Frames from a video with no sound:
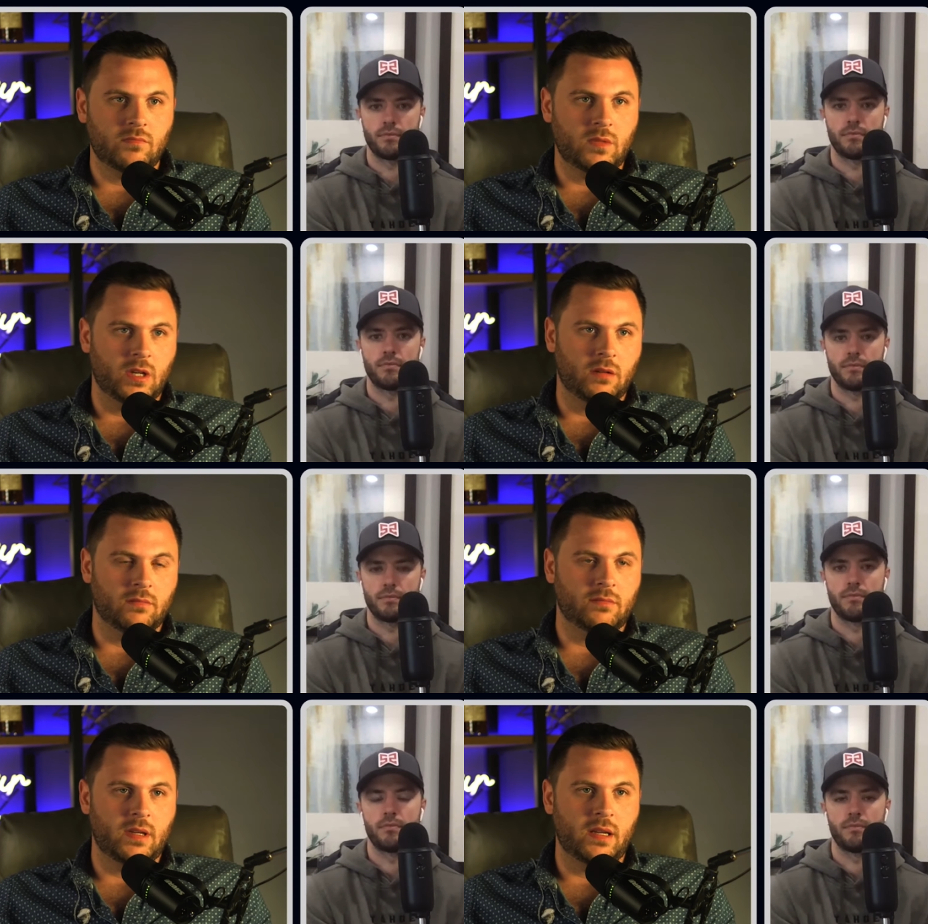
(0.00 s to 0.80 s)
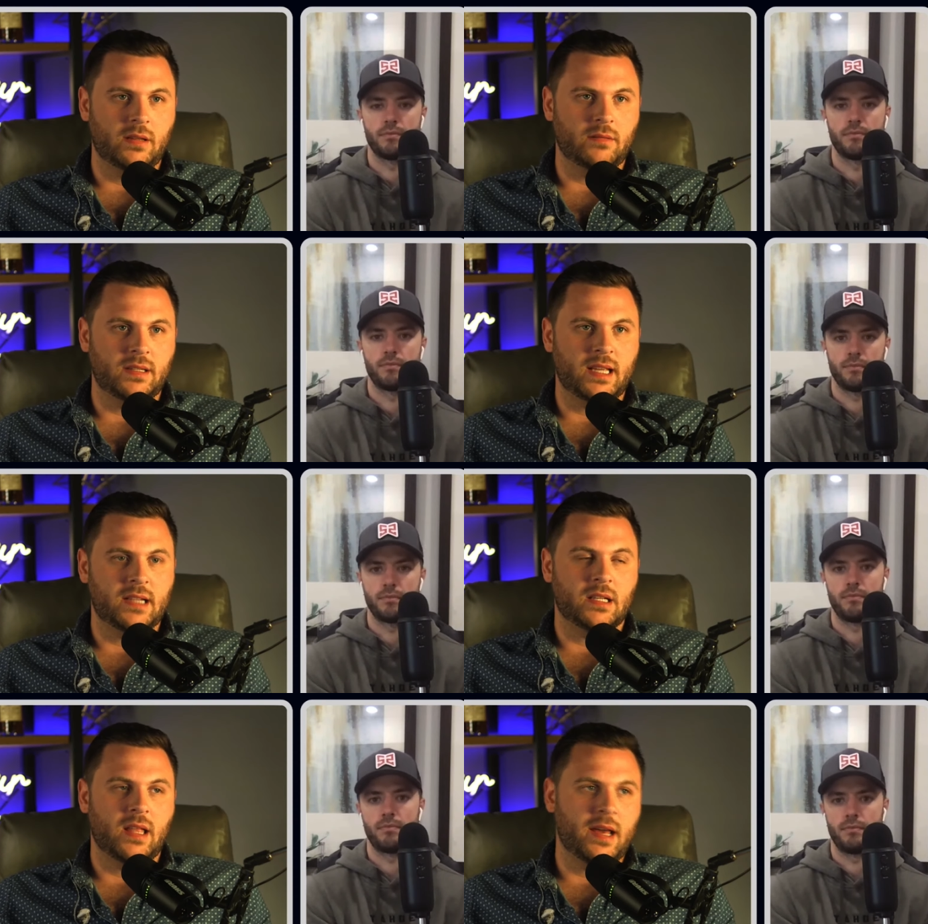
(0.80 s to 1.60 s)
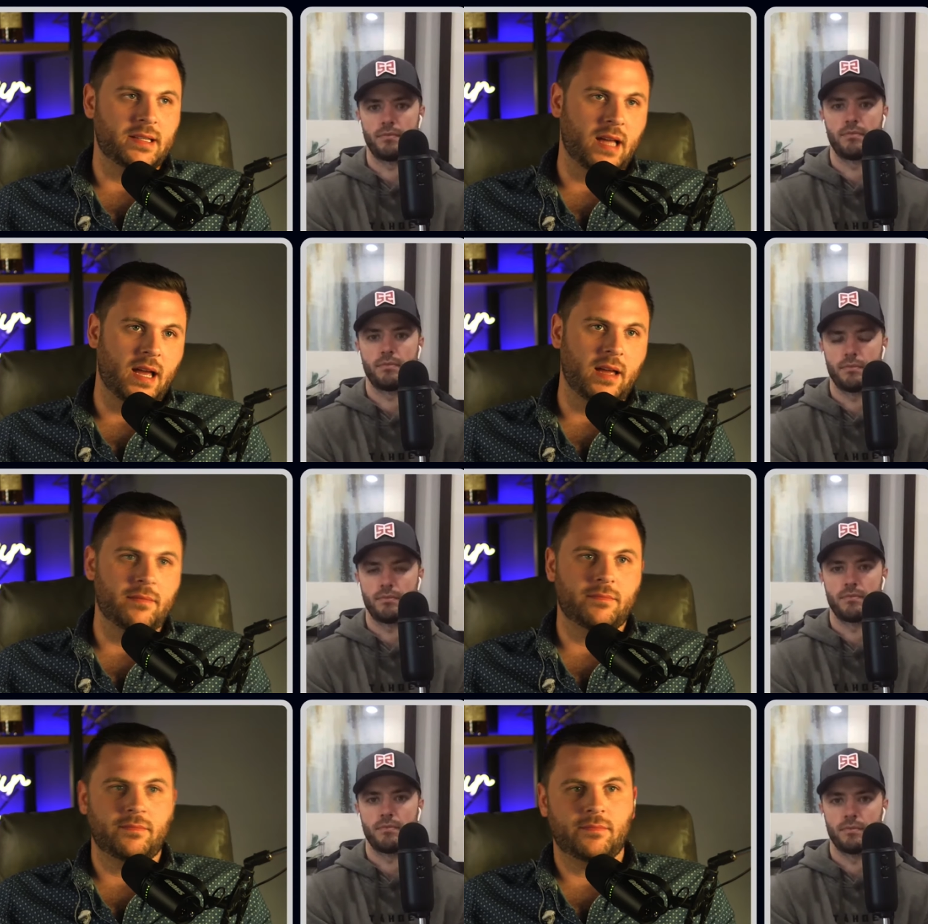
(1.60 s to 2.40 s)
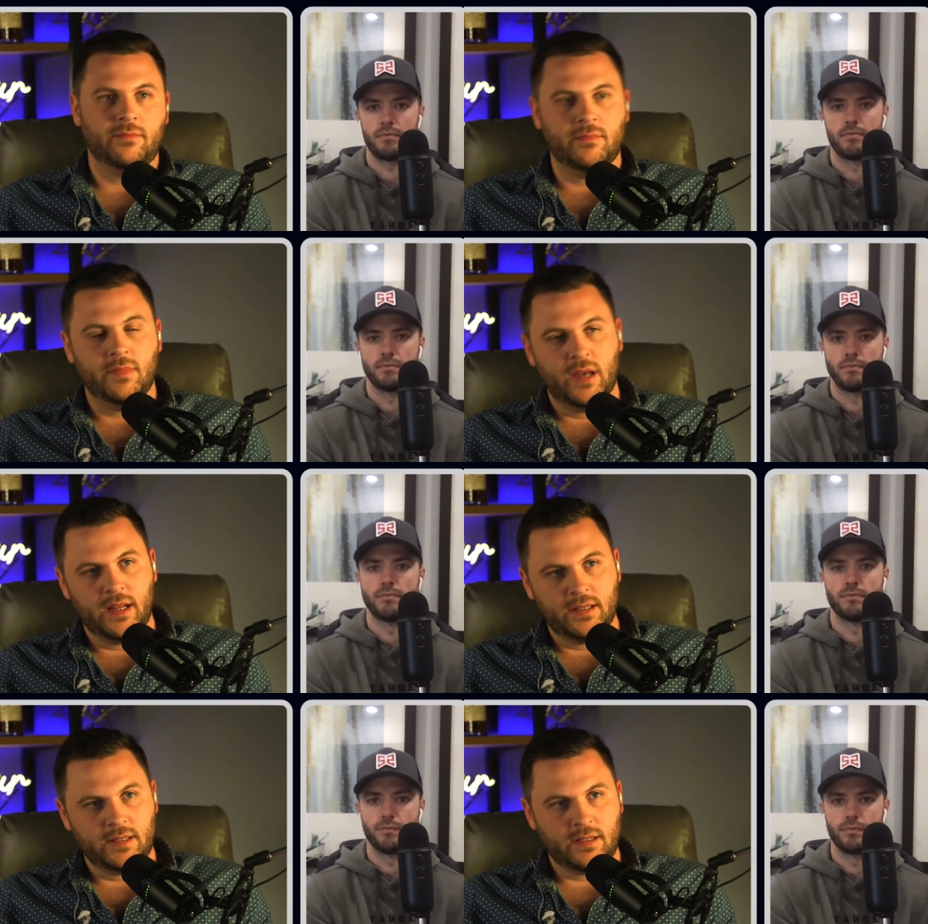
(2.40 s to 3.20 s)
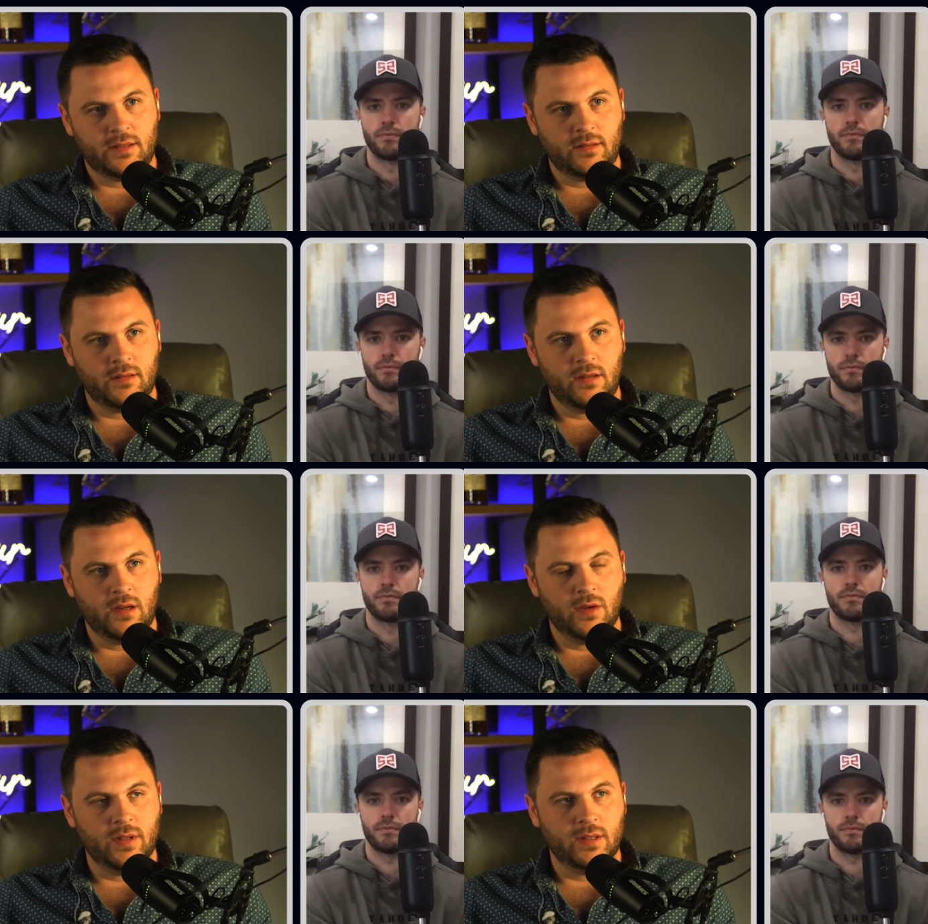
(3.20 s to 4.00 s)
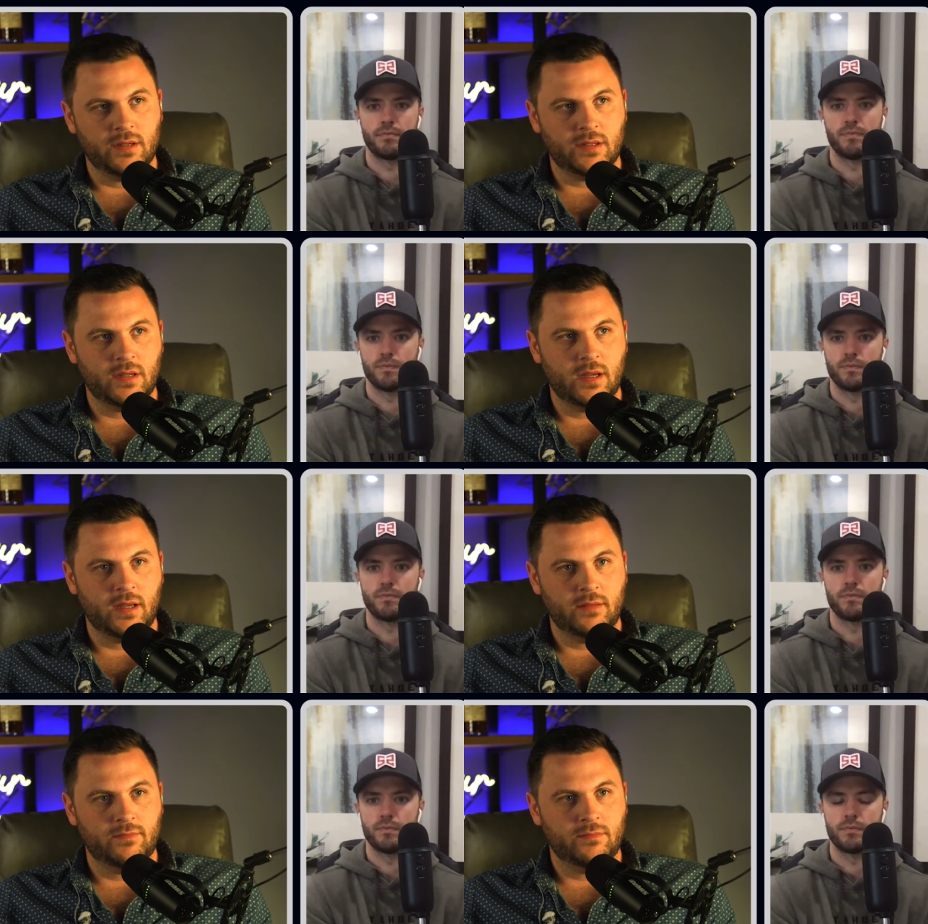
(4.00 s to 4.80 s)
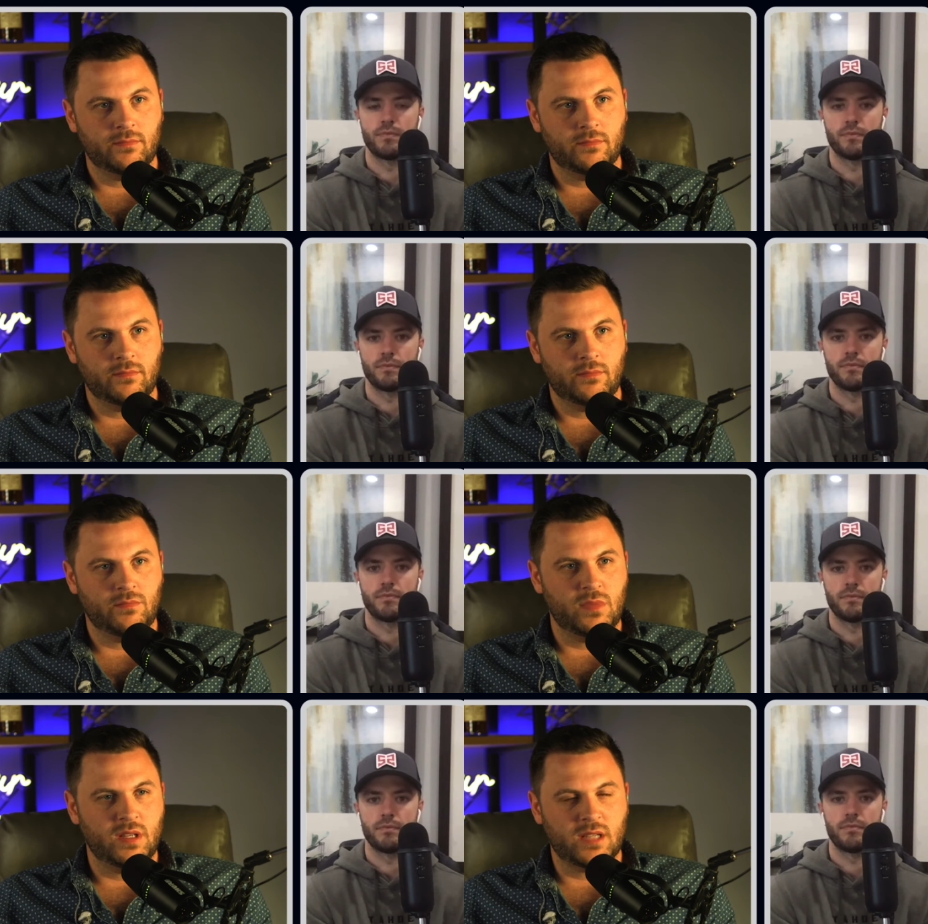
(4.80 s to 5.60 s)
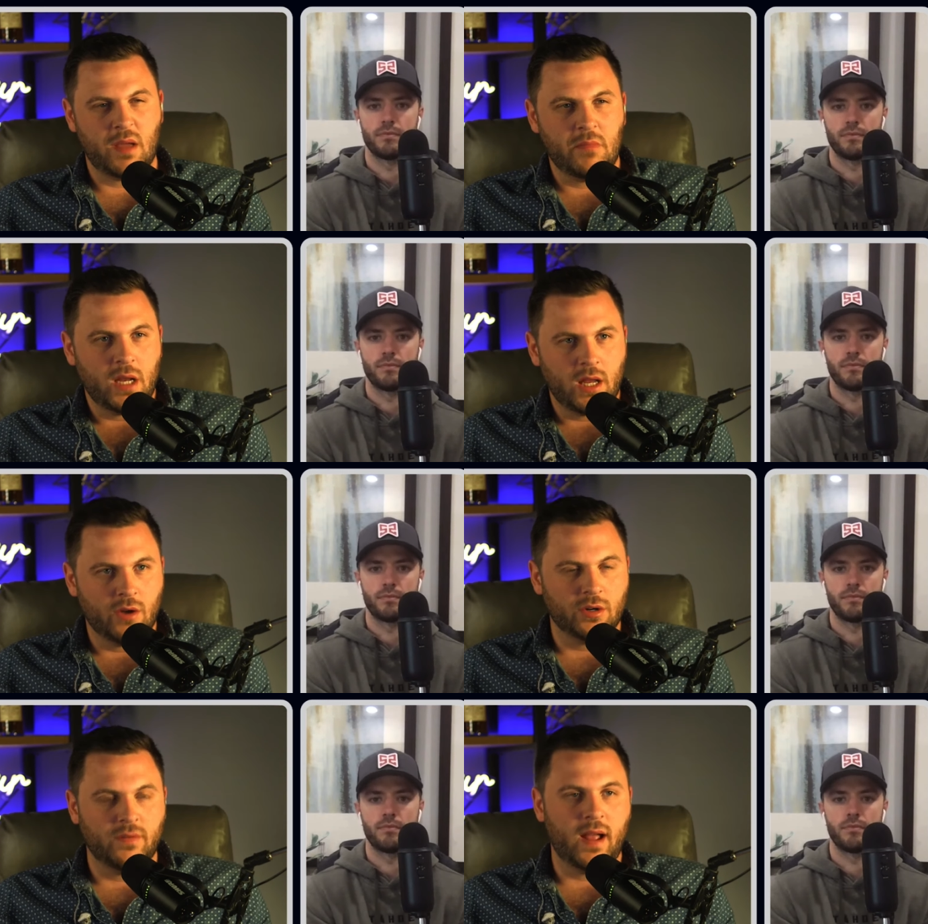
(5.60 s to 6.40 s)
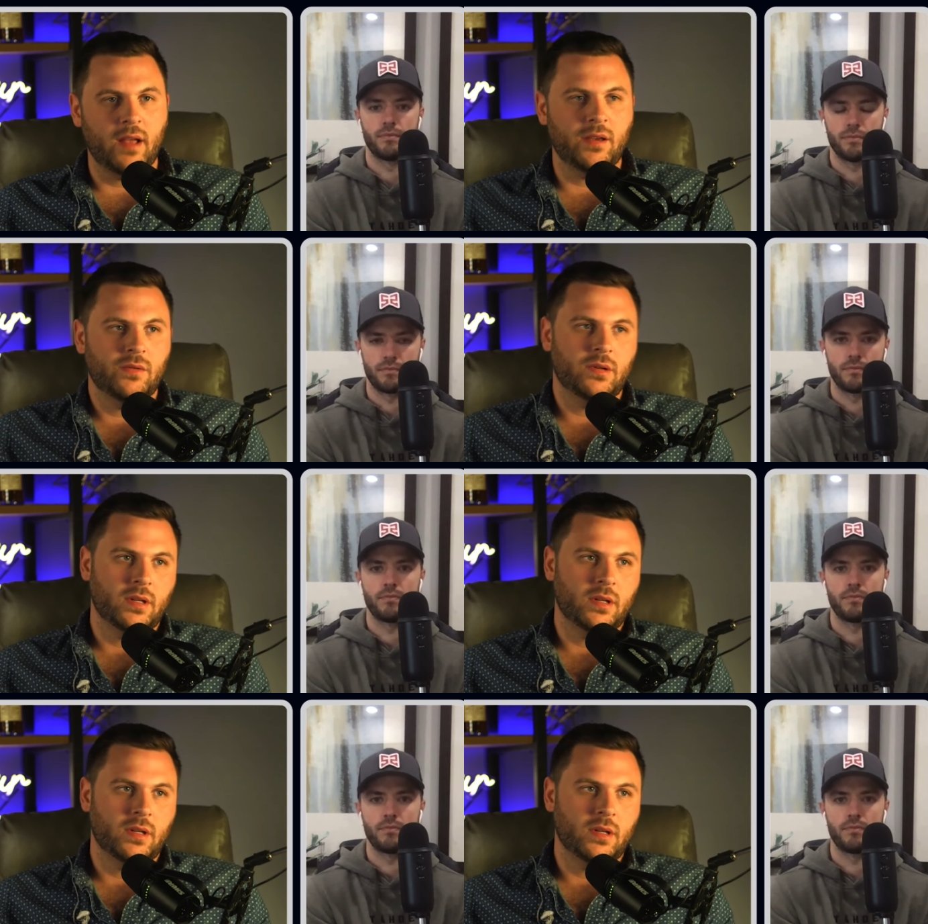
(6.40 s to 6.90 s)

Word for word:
Speaker 1: you know, it, it takes a lot of time, but it's, you know, it, there's a, it's got mediocre value,